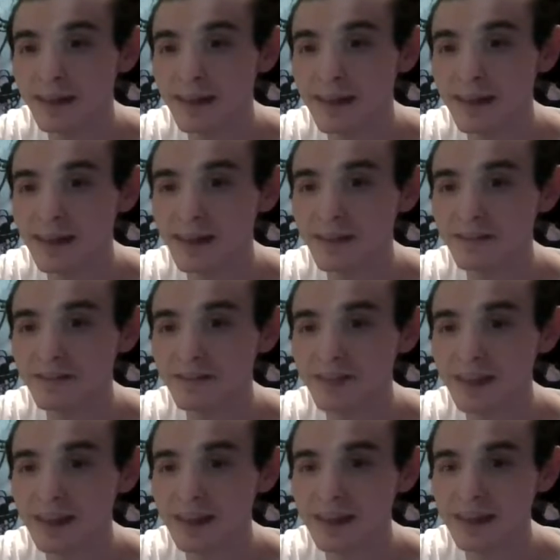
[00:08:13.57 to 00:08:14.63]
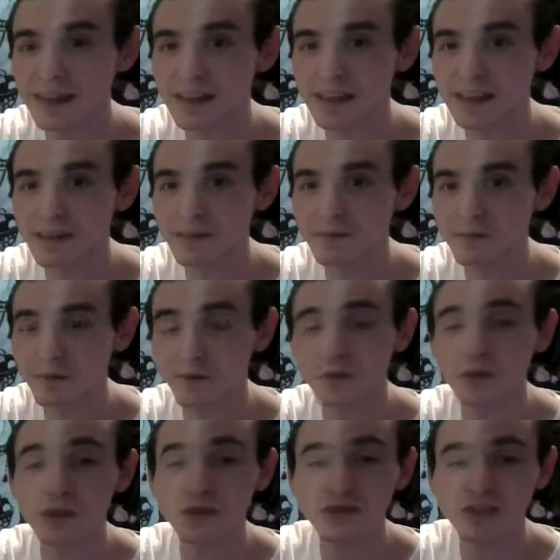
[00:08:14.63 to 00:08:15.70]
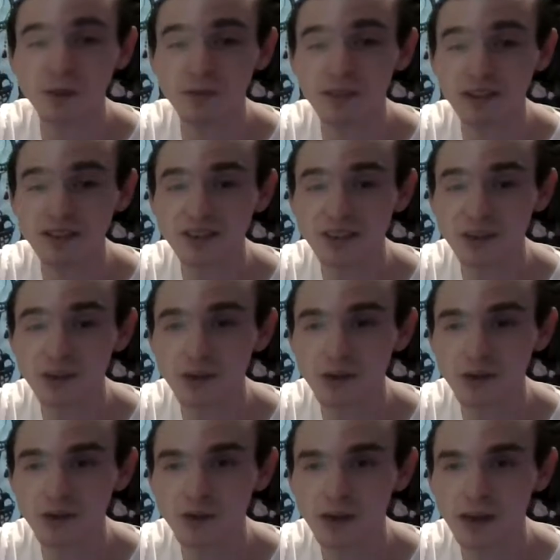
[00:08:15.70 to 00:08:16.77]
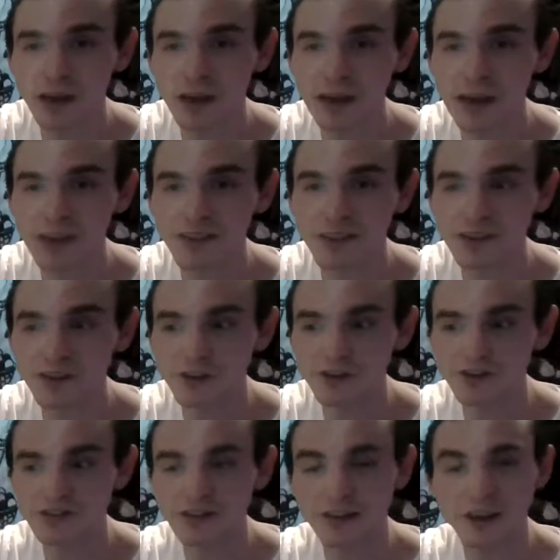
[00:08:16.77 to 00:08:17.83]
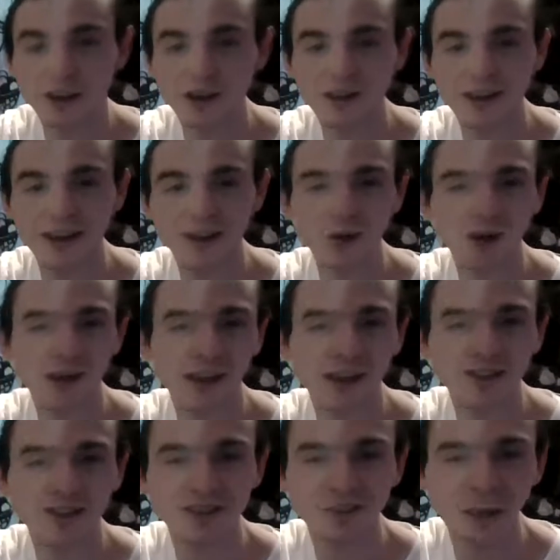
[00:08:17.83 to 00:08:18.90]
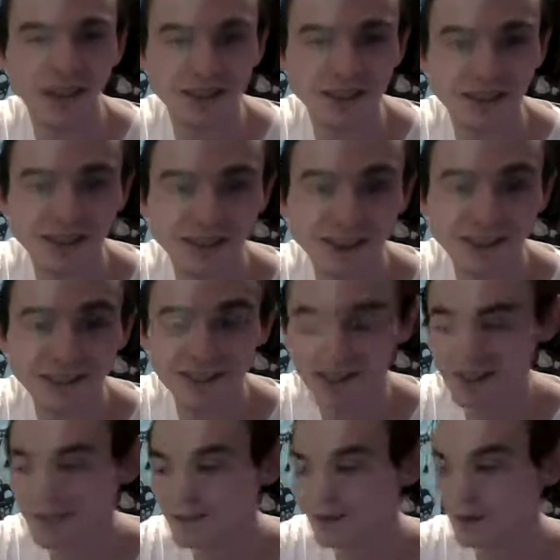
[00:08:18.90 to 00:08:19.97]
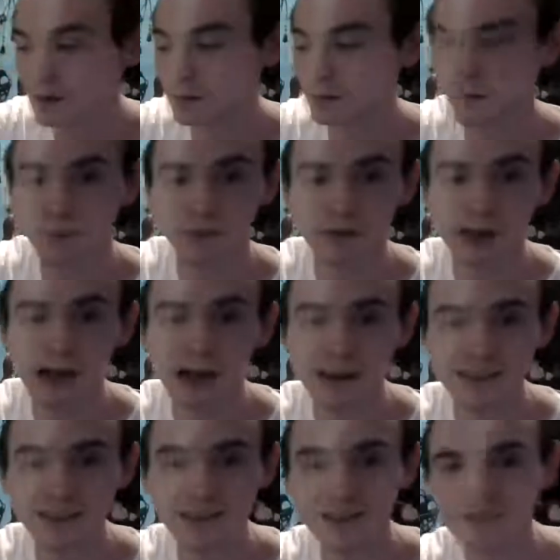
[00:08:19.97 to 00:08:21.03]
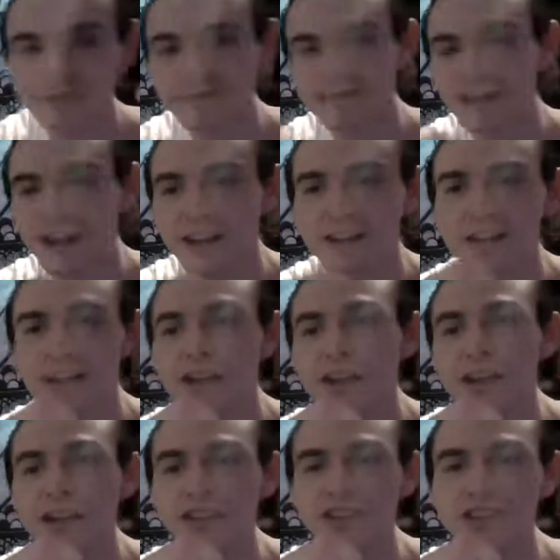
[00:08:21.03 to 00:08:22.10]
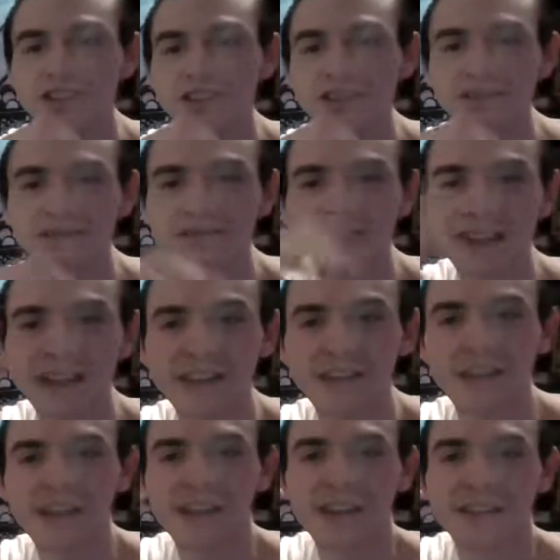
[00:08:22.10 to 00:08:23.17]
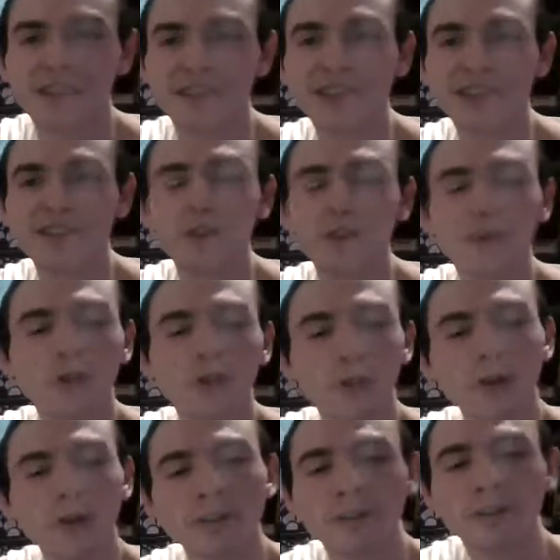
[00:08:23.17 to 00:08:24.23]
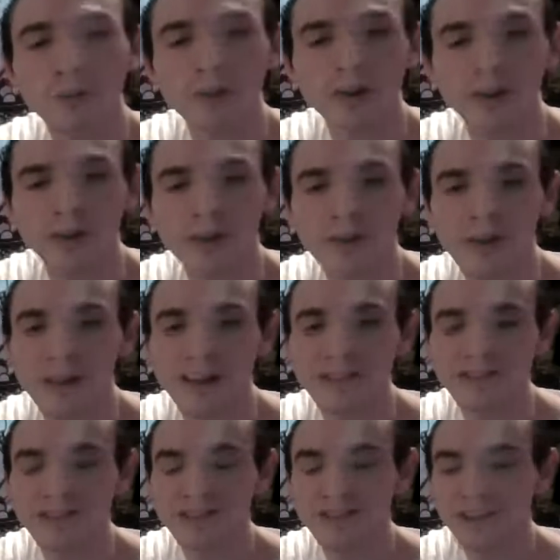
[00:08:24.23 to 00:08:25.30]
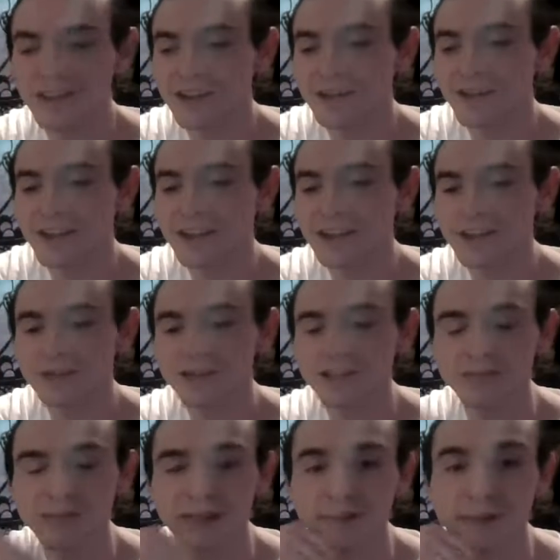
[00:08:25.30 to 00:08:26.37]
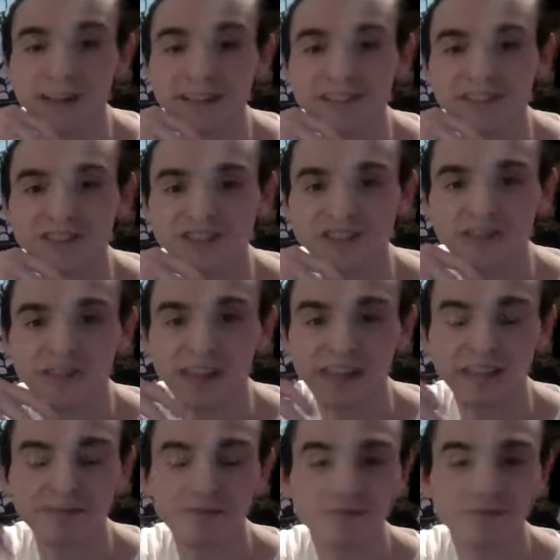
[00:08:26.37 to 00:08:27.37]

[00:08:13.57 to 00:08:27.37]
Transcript: and they reveal something to you, and then you're just like, okay, well, that just makes it easy. Blocked. Right? It just, like, they do the work for you, and it's just like, okay, you just made my decision like